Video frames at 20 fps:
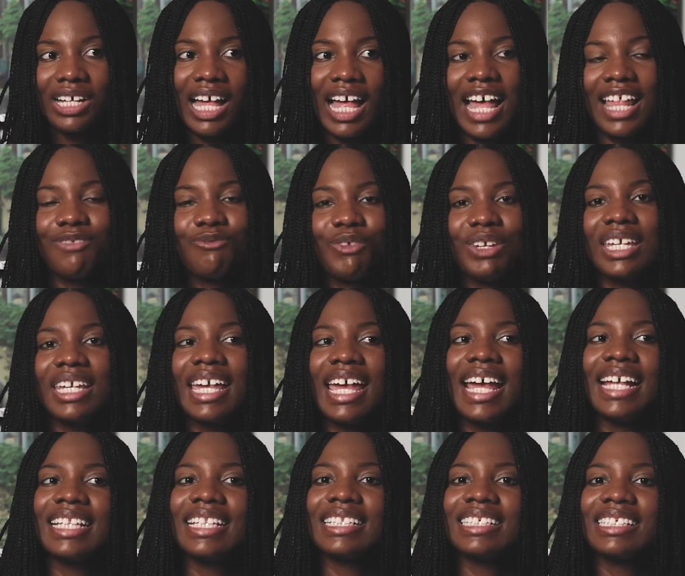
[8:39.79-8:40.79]
and we
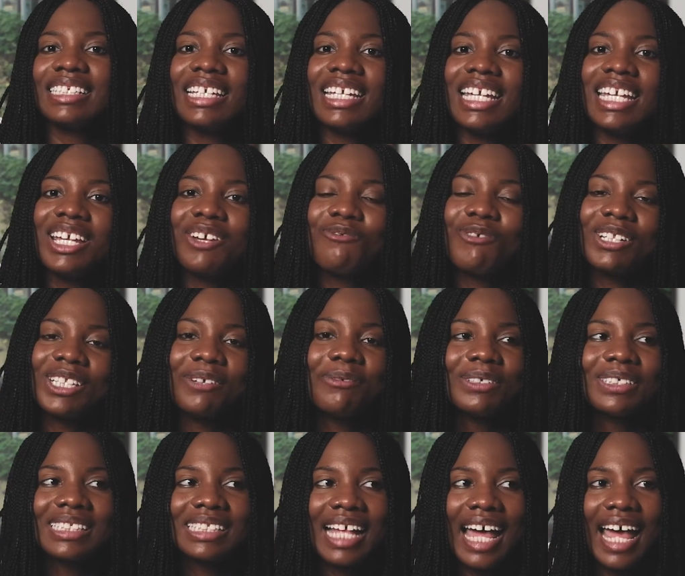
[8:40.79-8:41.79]
can see what it
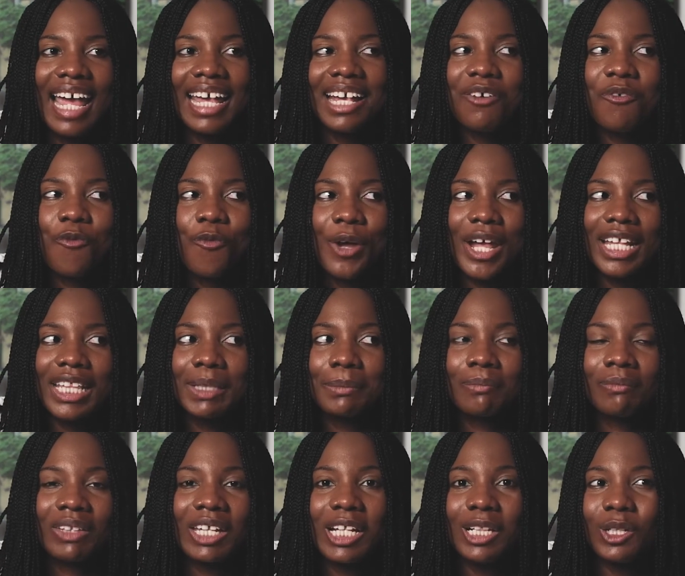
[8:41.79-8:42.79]
was like when
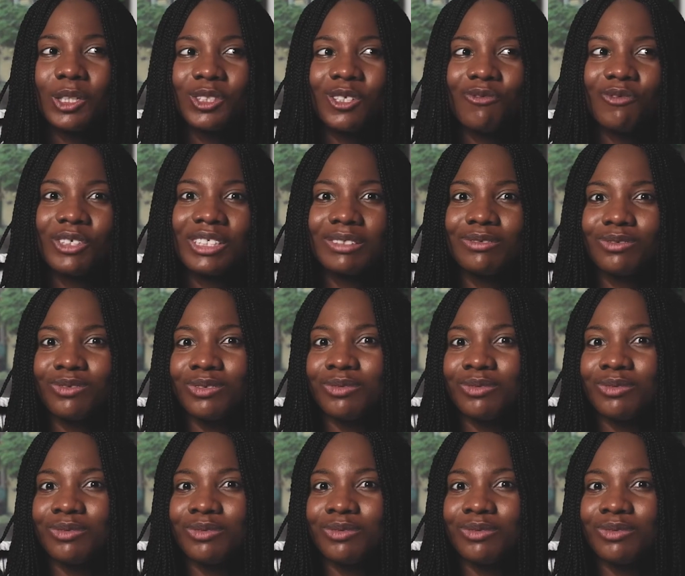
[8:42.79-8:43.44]
a lot of us